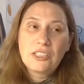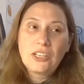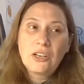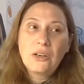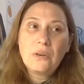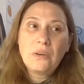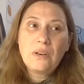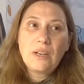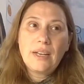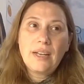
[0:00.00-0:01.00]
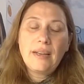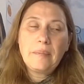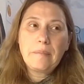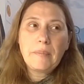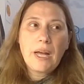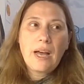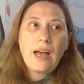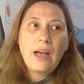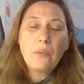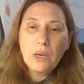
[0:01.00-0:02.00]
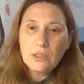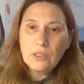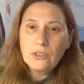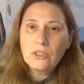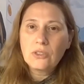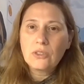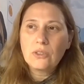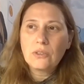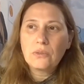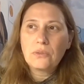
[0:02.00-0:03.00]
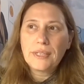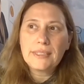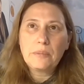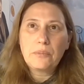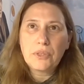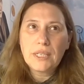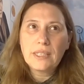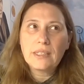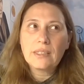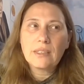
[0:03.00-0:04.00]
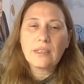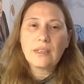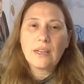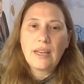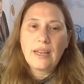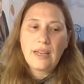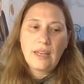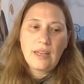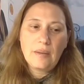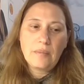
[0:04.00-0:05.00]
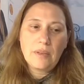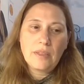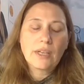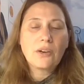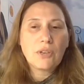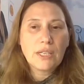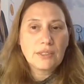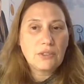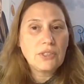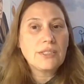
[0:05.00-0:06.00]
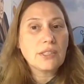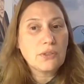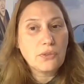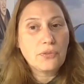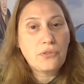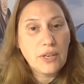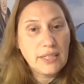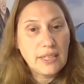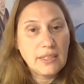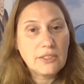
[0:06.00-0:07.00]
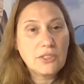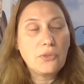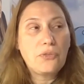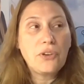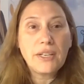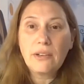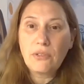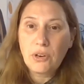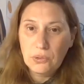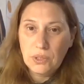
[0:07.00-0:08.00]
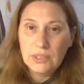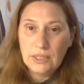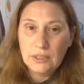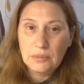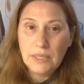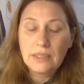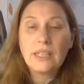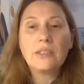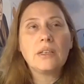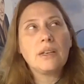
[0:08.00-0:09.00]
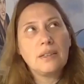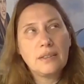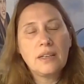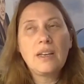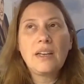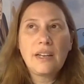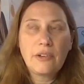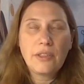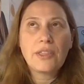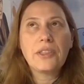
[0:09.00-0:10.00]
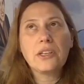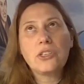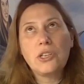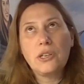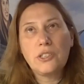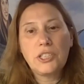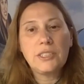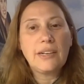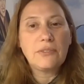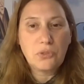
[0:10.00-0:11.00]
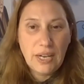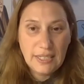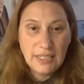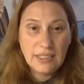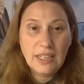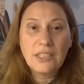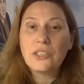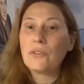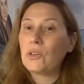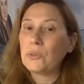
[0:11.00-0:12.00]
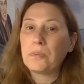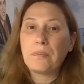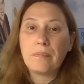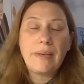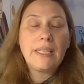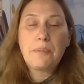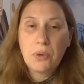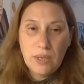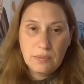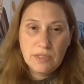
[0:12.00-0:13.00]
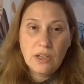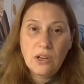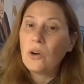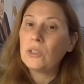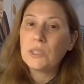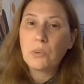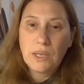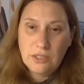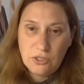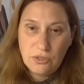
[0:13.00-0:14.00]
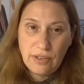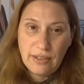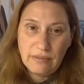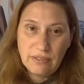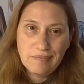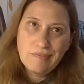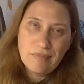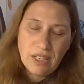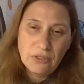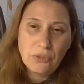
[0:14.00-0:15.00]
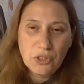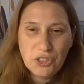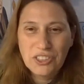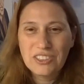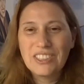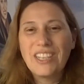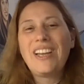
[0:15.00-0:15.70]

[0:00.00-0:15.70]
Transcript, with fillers: So um, I wanted to really bring um, the characteristics of Freddie. So Freddie wrote a little bit, and the thing she she loved writing, and she wrote many poems. Only one survived, unfortunately.